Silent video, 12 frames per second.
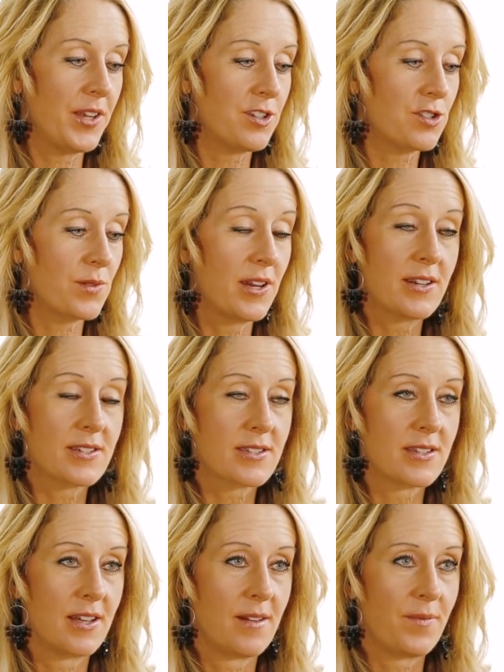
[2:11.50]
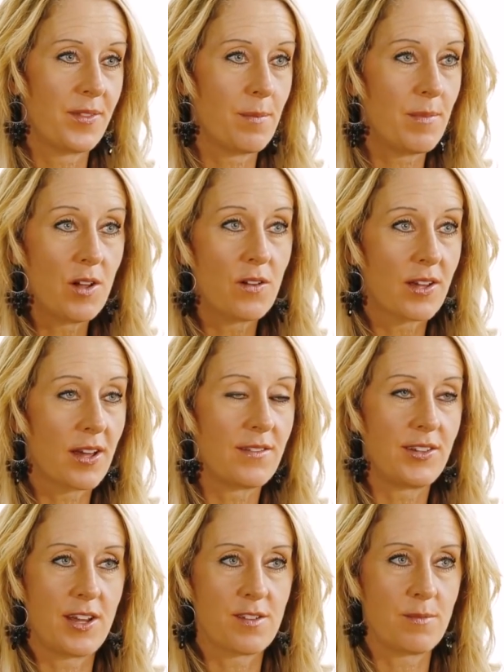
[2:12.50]
that drinks the milk
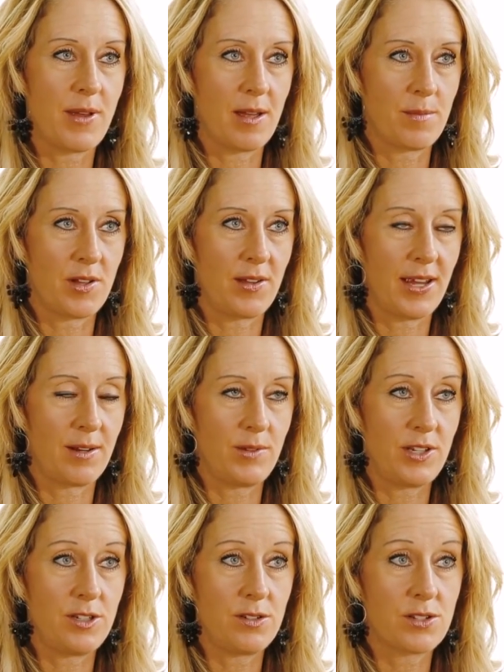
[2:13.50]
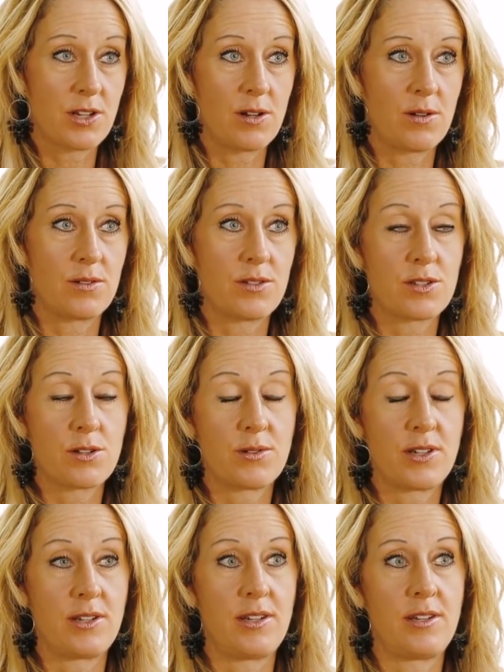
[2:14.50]
of another mammal, and we do
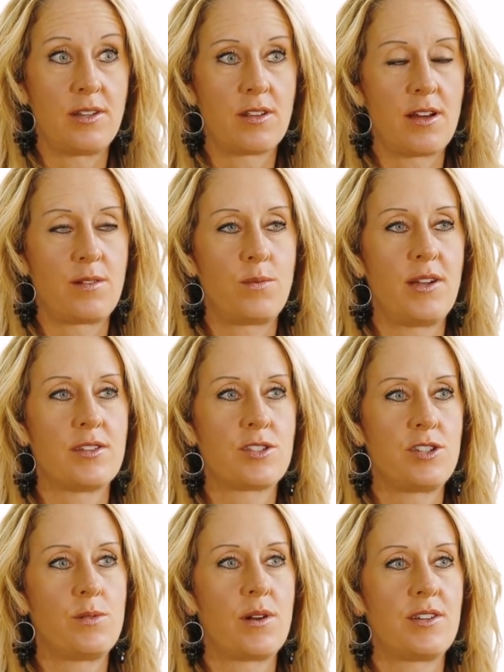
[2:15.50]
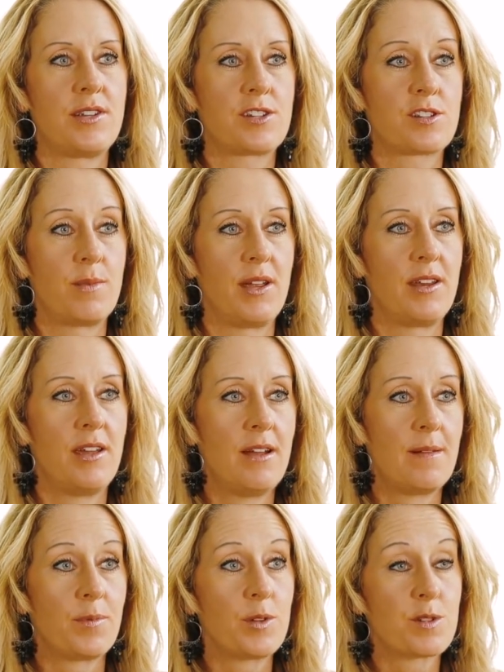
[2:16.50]
so in a lot of ways to our detriment.
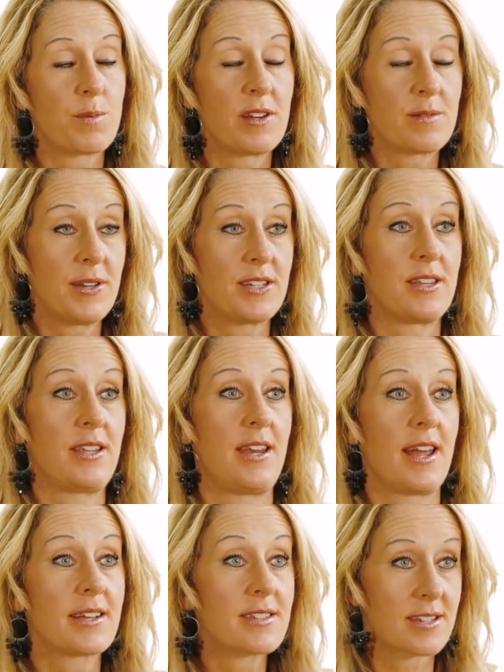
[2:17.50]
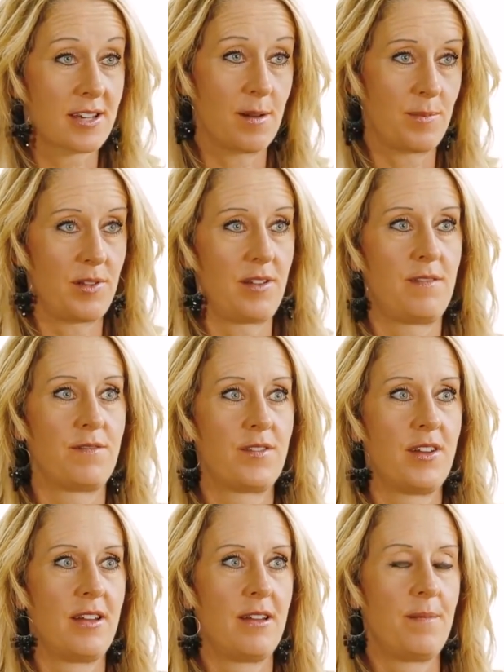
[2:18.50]
Which brings me to the next couple
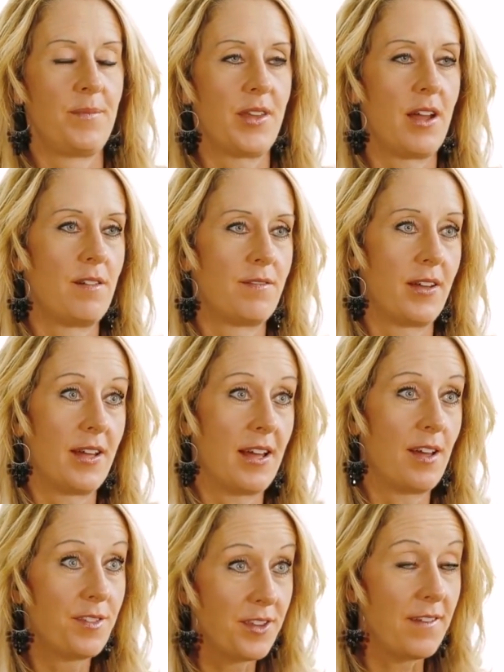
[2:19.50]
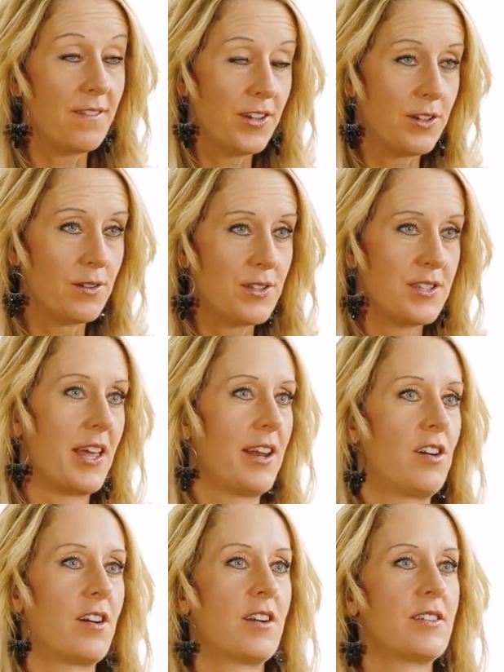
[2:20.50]
of healthy foods
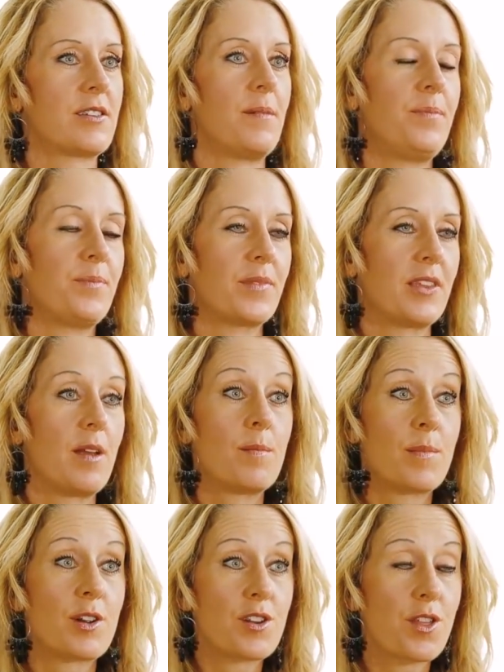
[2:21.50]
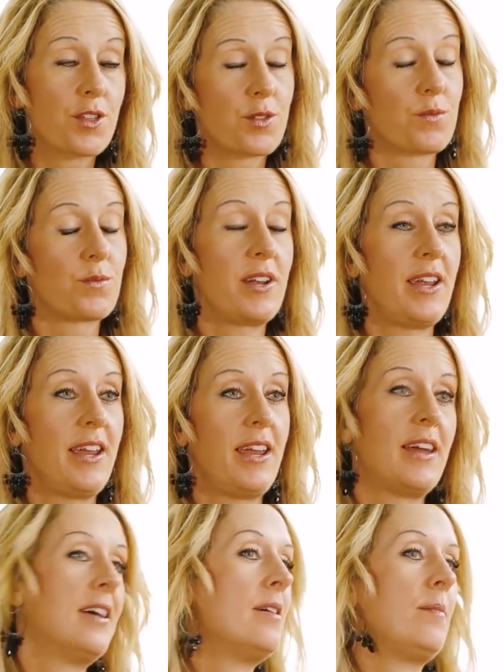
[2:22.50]
that aren't. Number
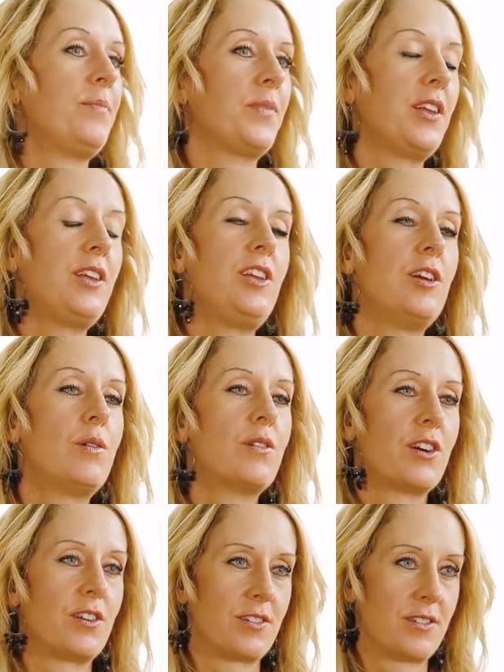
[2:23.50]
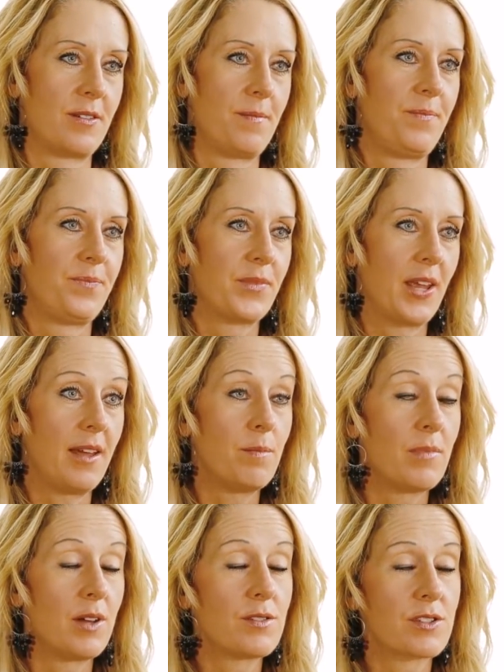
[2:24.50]
3, yogurt.
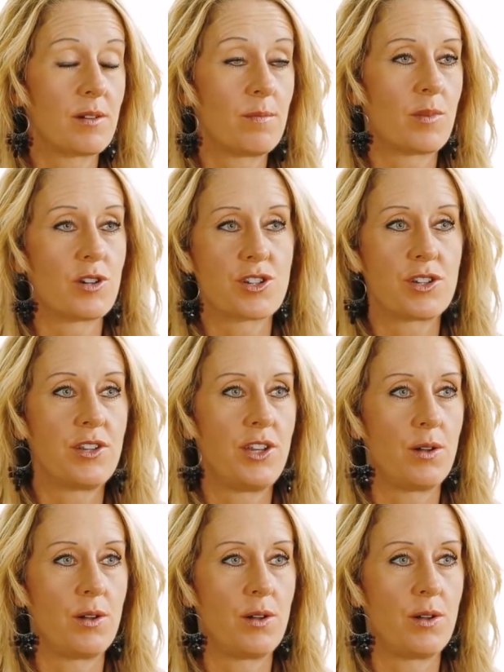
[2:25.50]
Okay, most commercial